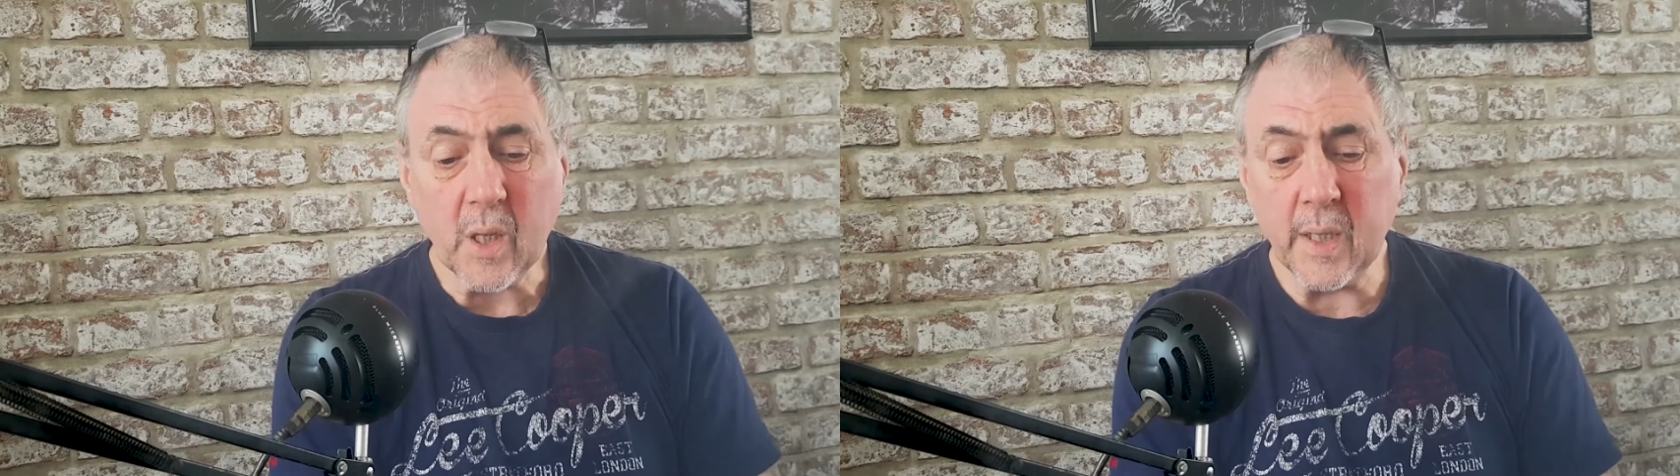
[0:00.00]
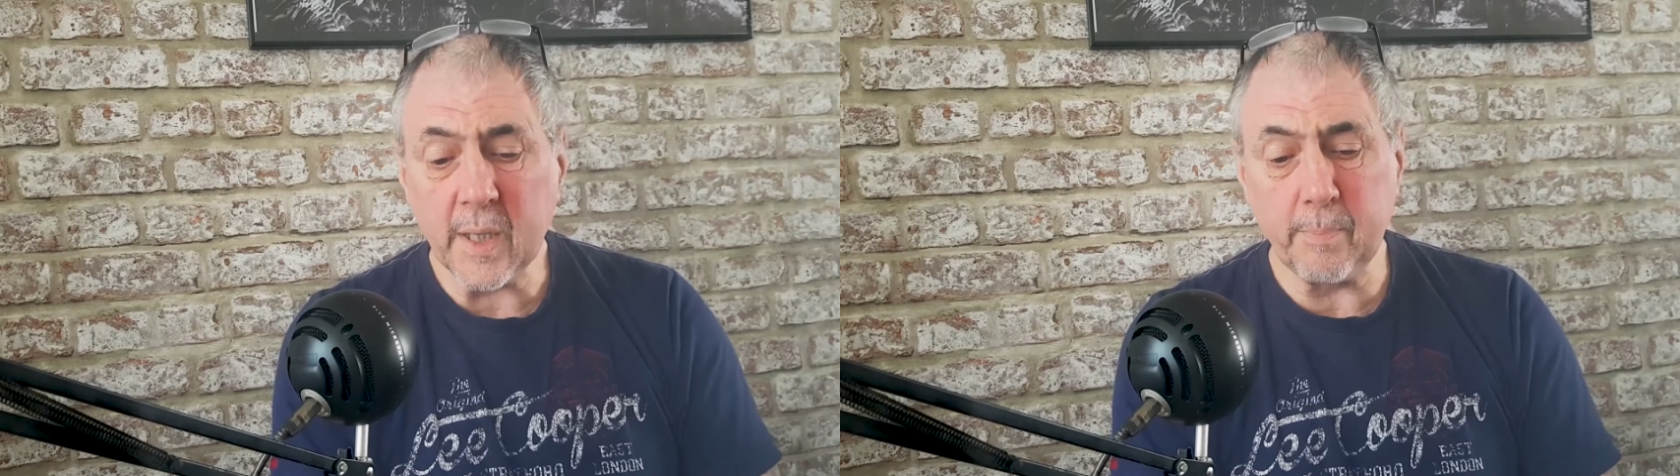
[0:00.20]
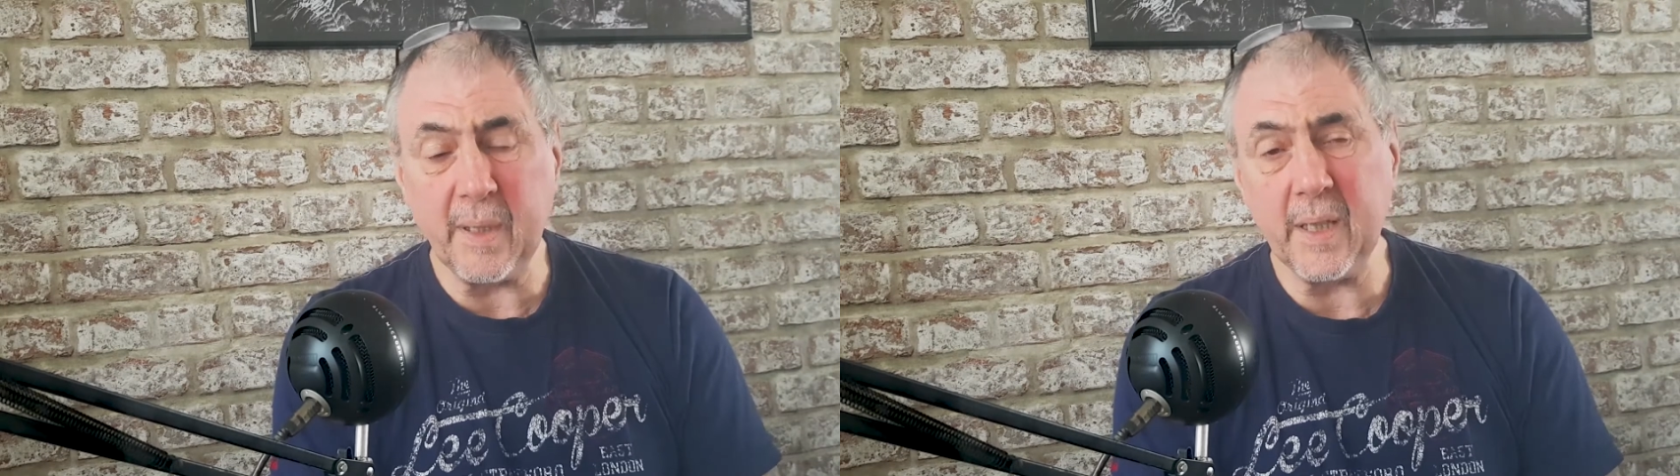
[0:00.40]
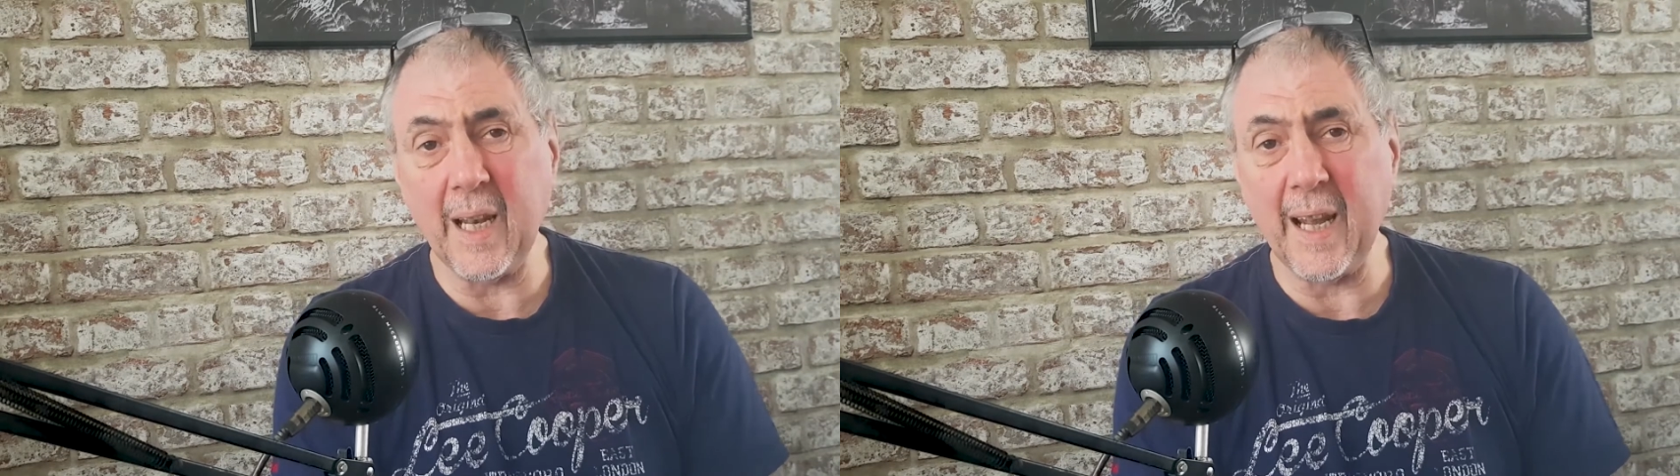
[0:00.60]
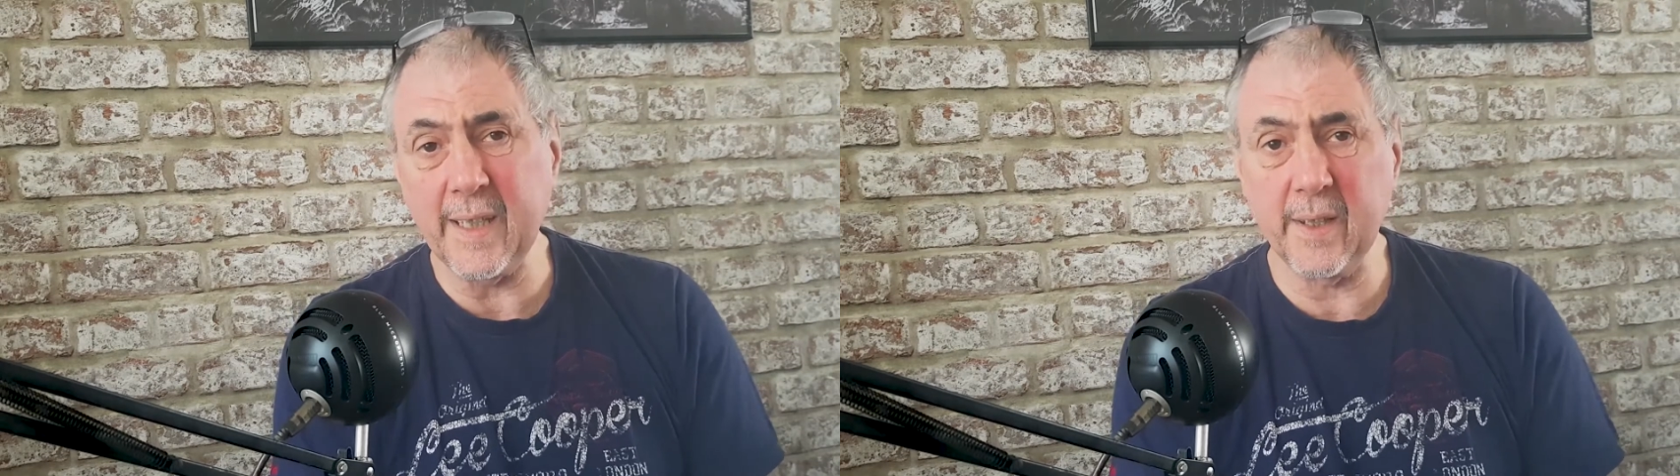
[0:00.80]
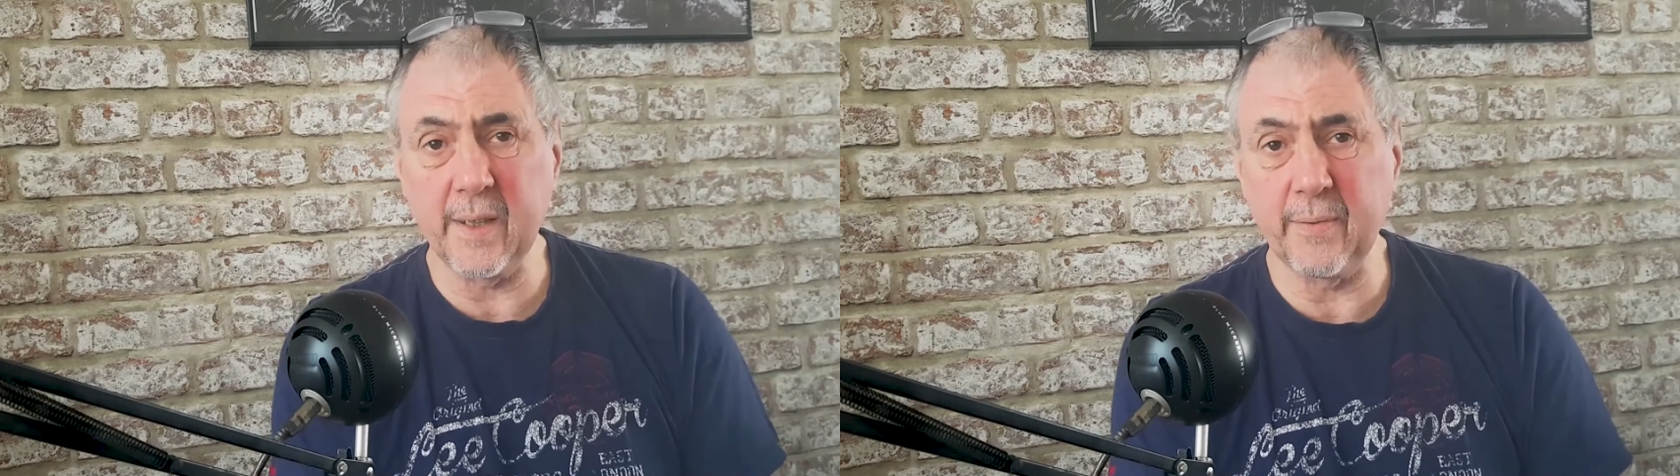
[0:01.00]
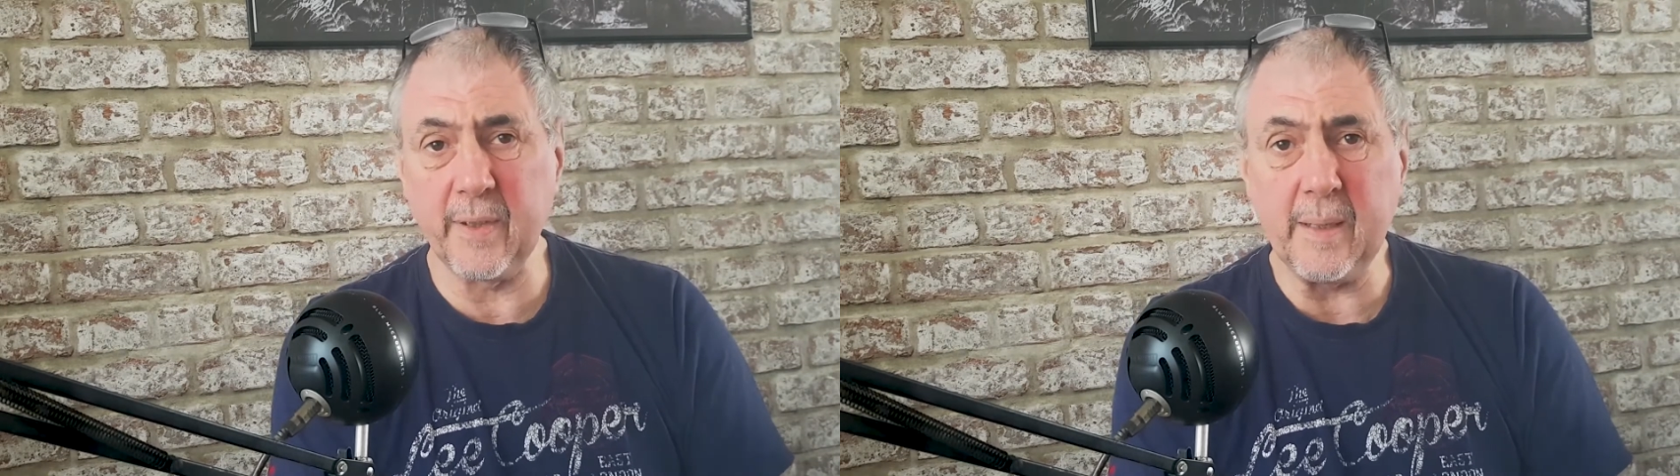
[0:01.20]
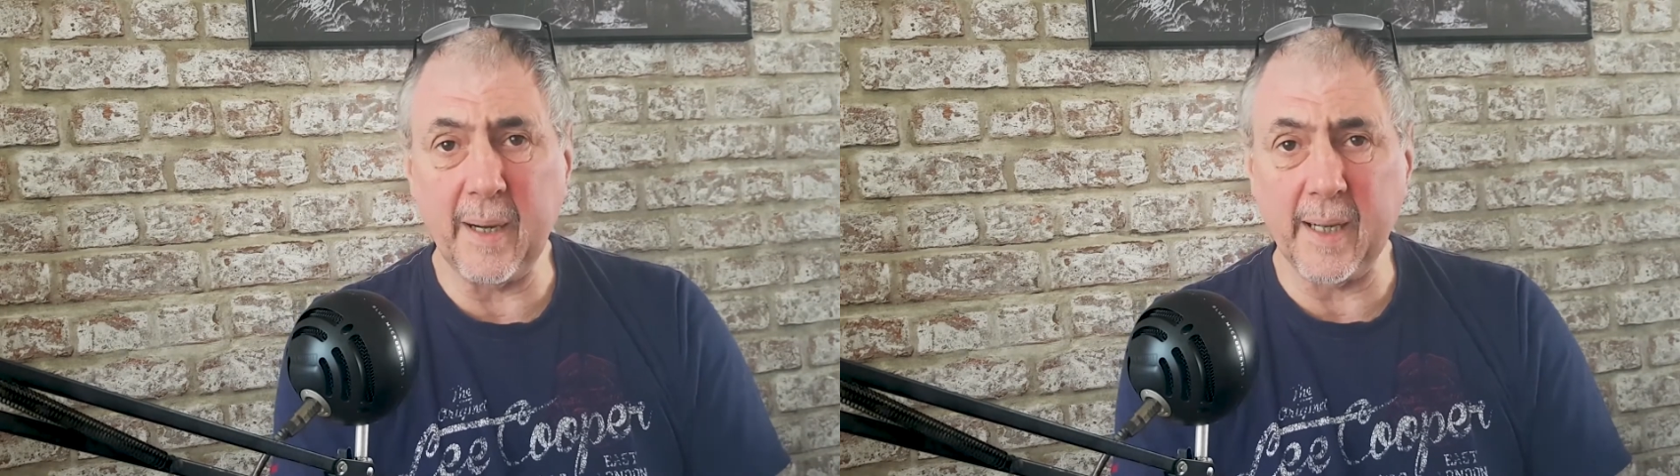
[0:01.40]
it's beating the likes of the
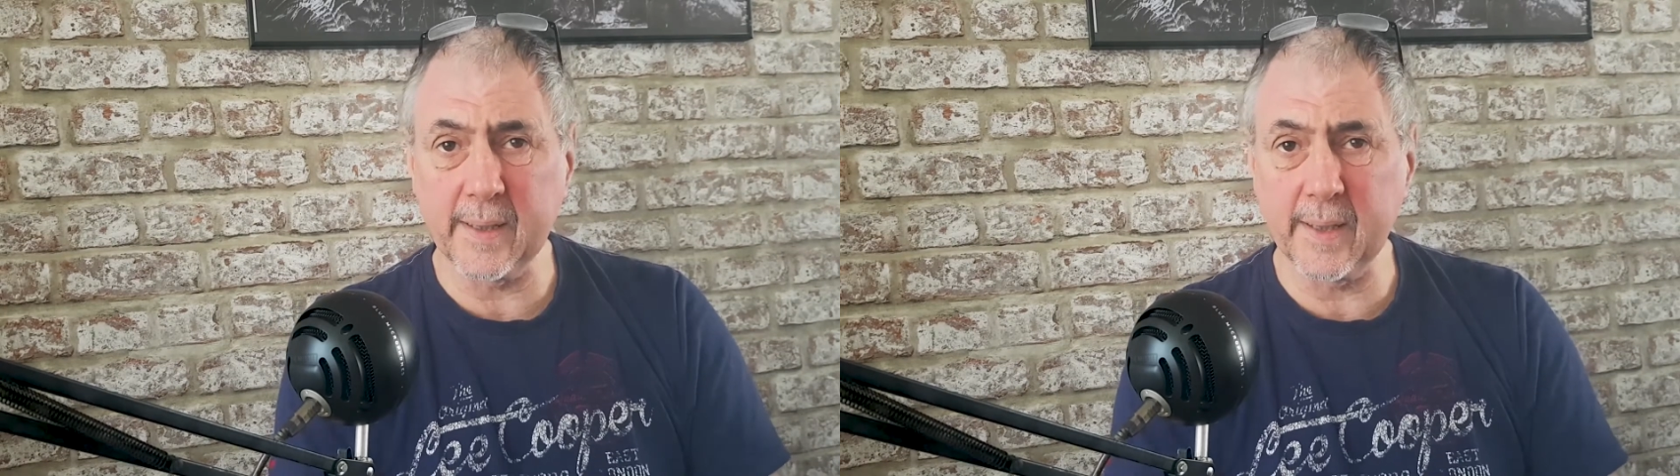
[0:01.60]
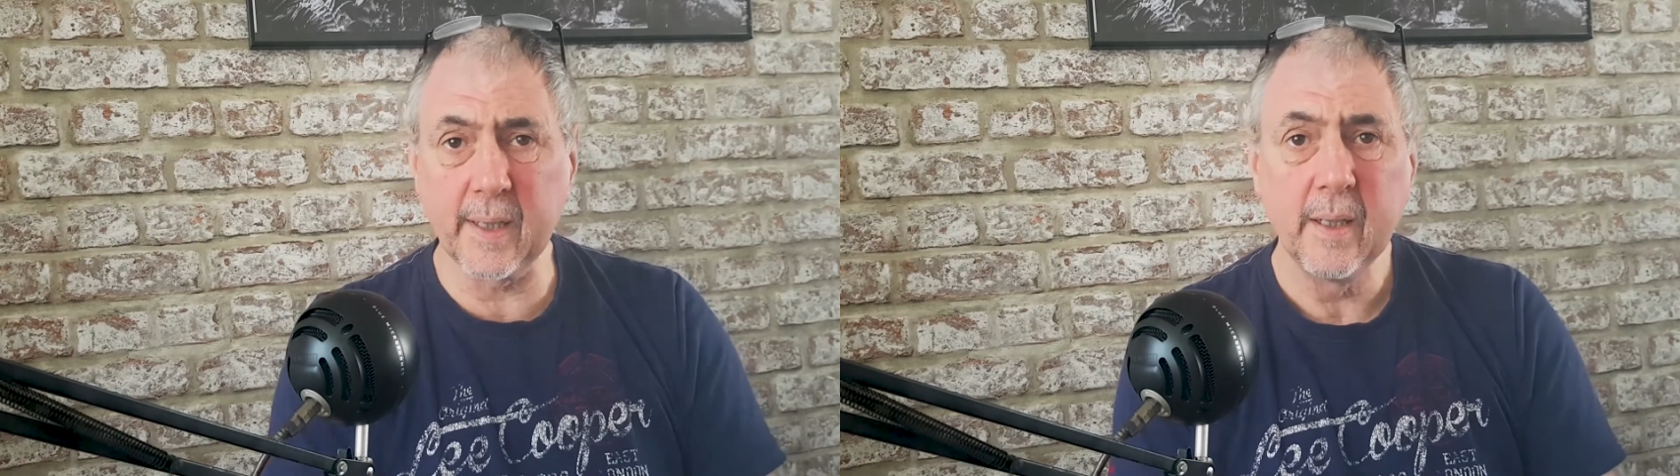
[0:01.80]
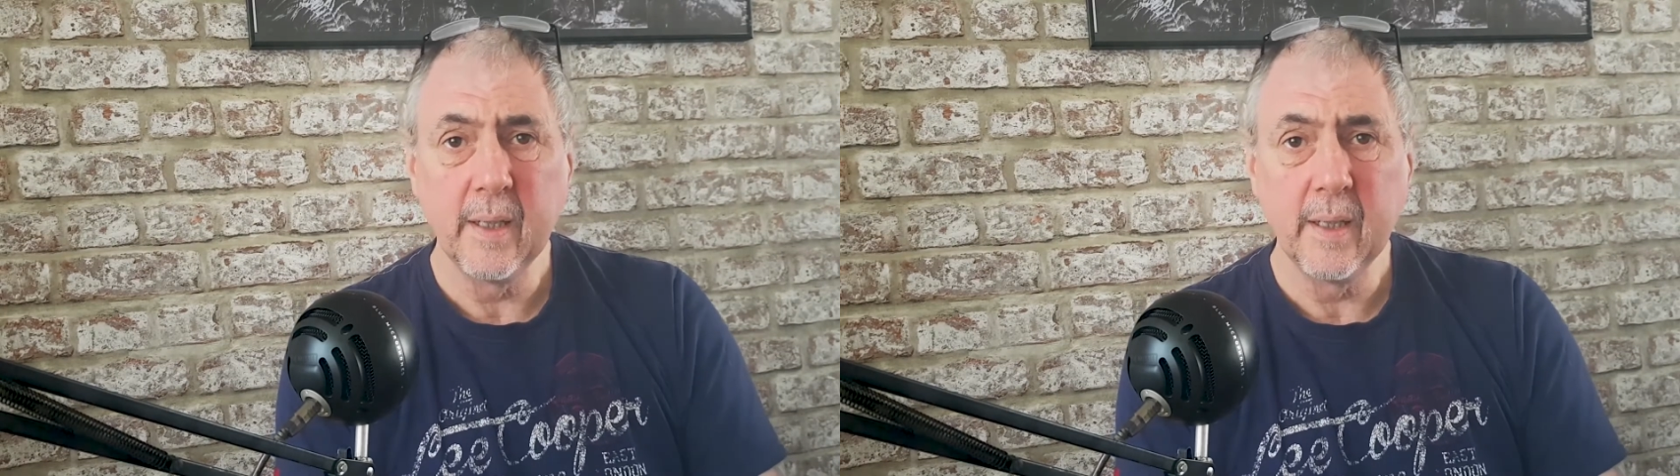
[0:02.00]
Freemax